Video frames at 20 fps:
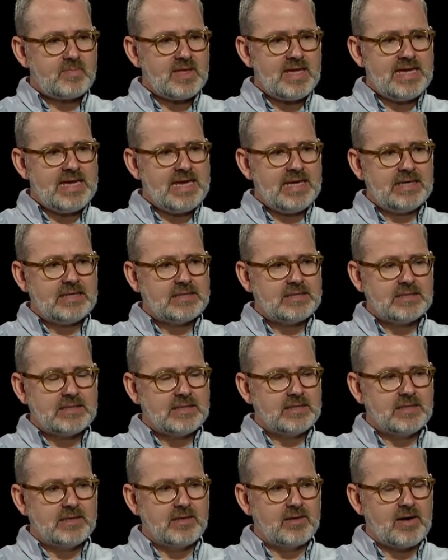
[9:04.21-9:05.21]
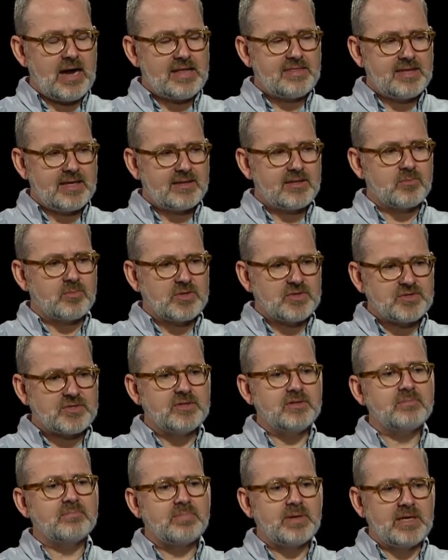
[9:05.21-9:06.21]
And, you know, I think there were
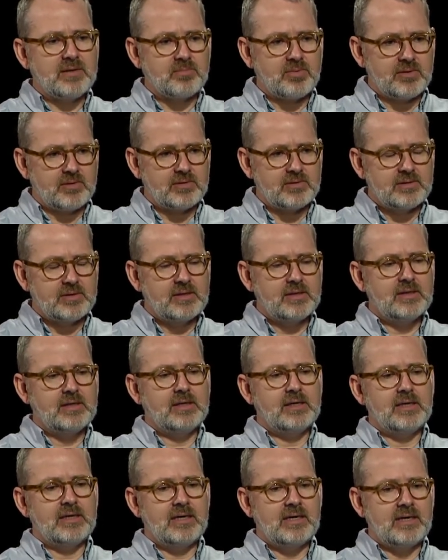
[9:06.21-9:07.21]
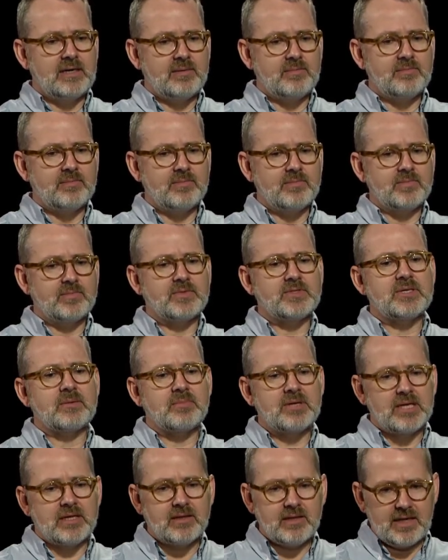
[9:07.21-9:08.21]
certain people, um,
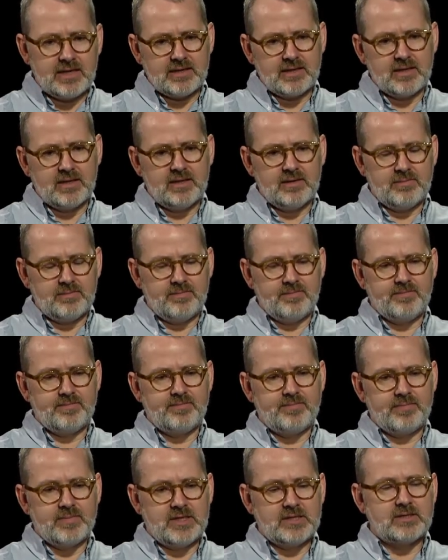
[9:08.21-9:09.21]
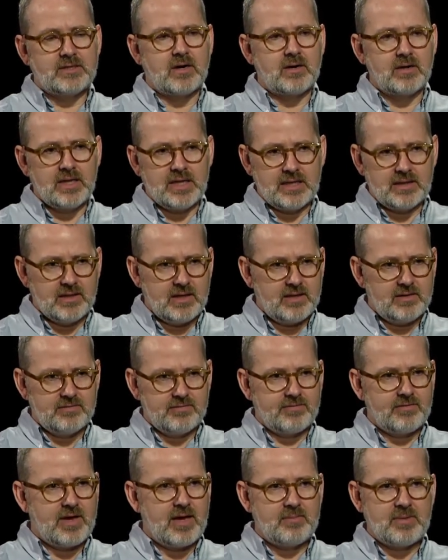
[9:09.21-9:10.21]
somebody like a, uh, Darlene
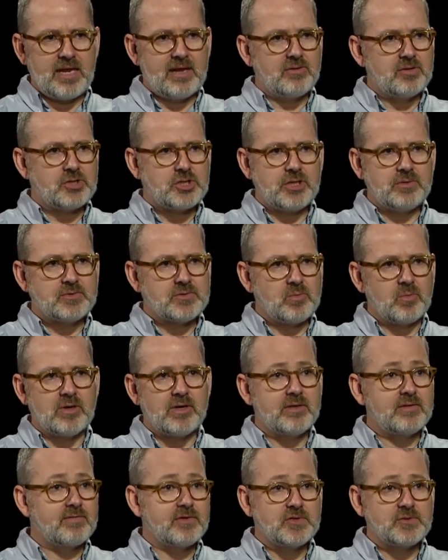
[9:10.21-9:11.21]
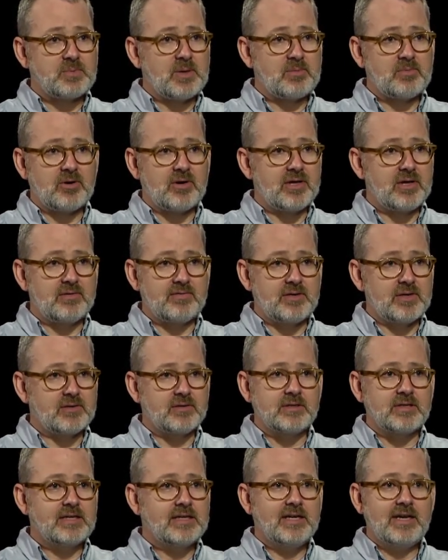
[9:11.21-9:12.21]
Love. I mean, she was one of the first people I interviewed.
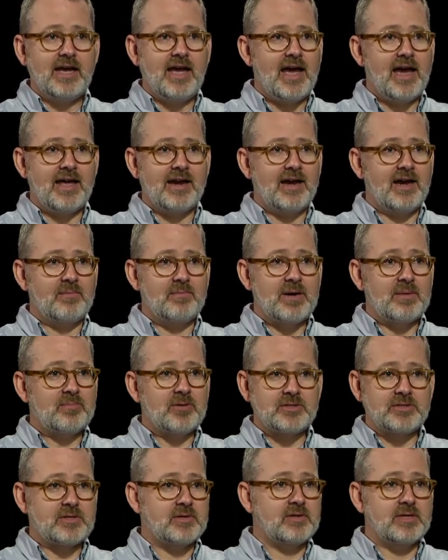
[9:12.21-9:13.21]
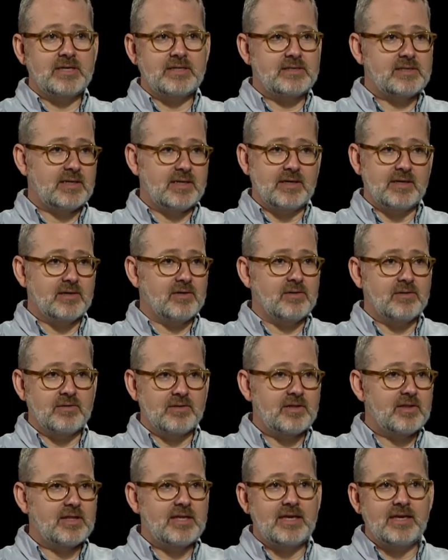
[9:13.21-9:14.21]
Mm -hmm, mm -hmm, and I mm -hmm. remember turning to Gil,
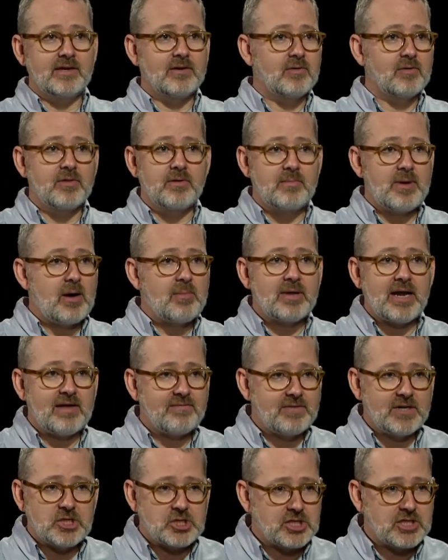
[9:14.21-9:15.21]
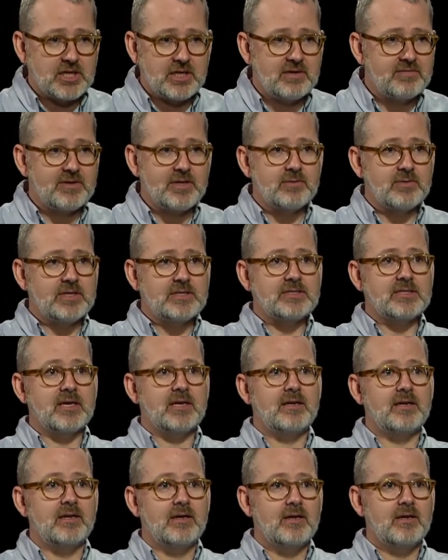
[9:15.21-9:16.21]
yeah. Gil the moment I finished the interview and said,
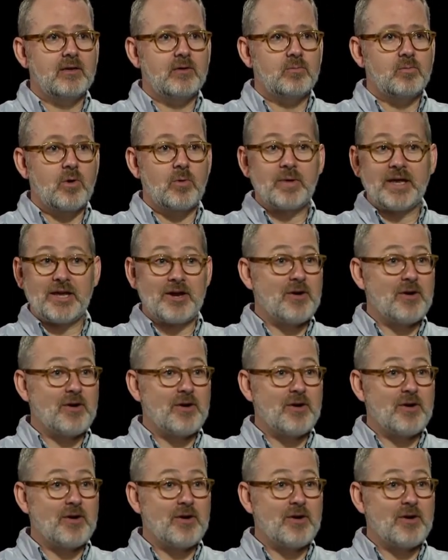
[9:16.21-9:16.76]
well, we could